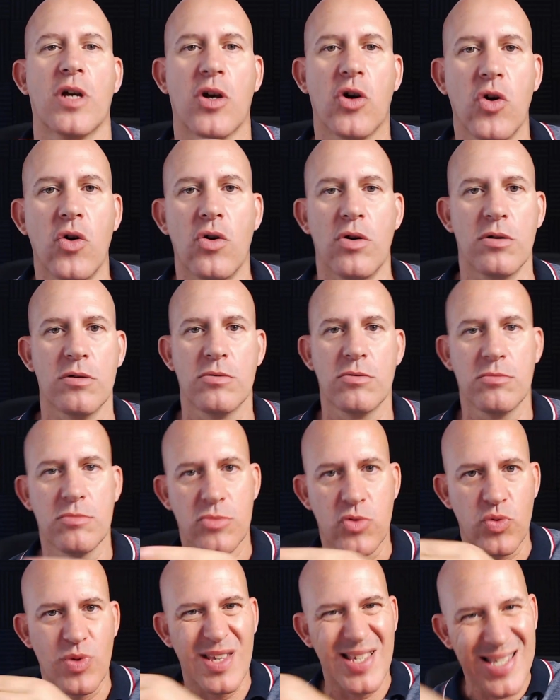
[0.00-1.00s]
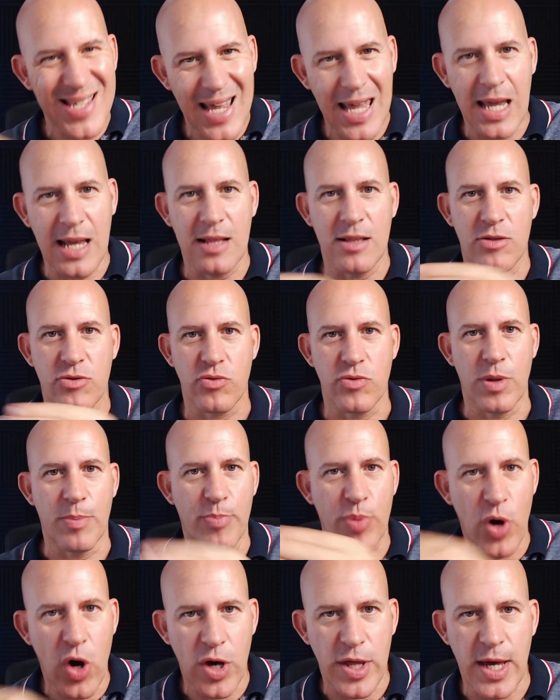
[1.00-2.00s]
goal, to the sale, to the
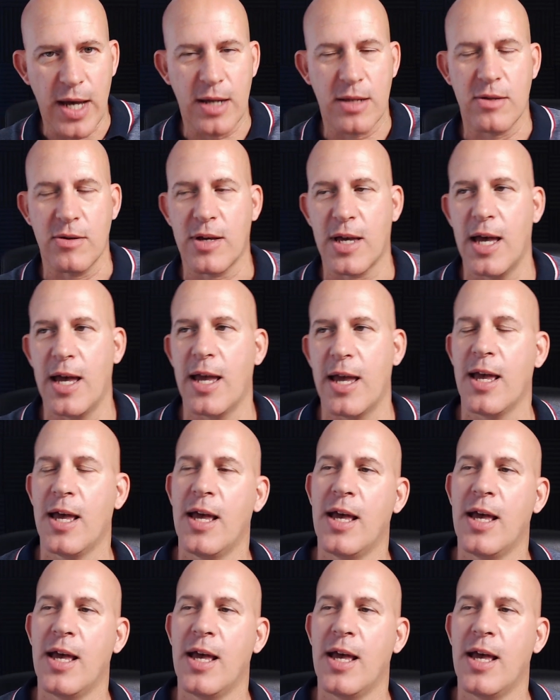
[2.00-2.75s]
product, okay?